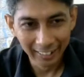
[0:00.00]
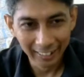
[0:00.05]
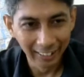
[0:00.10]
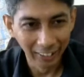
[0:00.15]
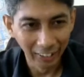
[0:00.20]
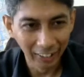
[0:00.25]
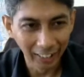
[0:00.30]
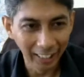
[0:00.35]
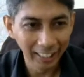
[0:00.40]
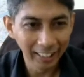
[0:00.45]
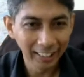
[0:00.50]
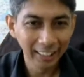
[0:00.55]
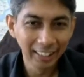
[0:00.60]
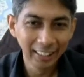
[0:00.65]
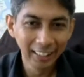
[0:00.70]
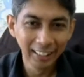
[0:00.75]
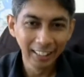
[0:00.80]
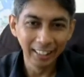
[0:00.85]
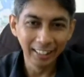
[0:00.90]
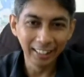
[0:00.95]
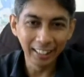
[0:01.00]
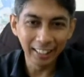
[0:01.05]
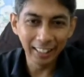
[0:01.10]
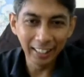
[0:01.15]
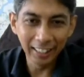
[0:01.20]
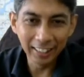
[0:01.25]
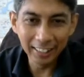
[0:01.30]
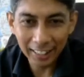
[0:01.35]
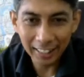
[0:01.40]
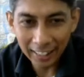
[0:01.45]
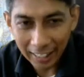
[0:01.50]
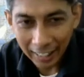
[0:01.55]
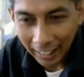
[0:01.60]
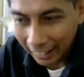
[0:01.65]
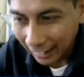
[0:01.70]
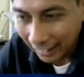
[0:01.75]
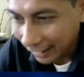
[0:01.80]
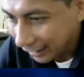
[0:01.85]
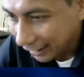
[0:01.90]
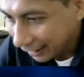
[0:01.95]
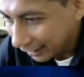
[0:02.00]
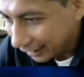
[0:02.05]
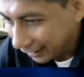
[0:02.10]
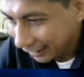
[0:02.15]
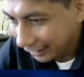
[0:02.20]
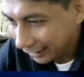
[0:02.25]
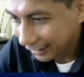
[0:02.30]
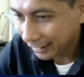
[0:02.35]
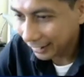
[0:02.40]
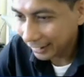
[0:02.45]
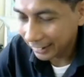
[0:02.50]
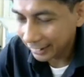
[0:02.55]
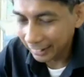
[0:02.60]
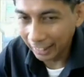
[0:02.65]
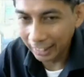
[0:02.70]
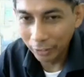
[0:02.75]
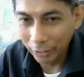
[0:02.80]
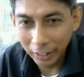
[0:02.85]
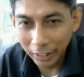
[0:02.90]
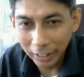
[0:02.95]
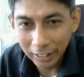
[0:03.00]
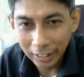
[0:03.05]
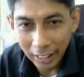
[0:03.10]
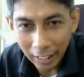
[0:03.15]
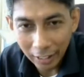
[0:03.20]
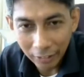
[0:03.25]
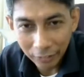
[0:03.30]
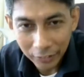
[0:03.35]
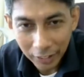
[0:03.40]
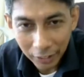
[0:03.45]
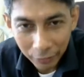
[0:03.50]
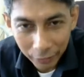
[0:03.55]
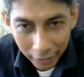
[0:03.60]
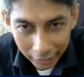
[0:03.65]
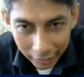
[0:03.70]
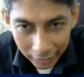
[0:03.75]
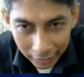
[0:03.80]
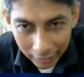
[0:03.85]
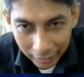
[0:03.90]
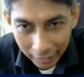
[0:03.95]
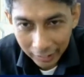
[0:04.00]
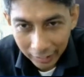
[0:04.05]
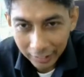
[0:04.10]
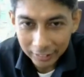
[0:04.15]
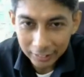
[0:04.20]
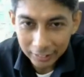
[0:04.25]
Okay. Is it correct? Anyone have different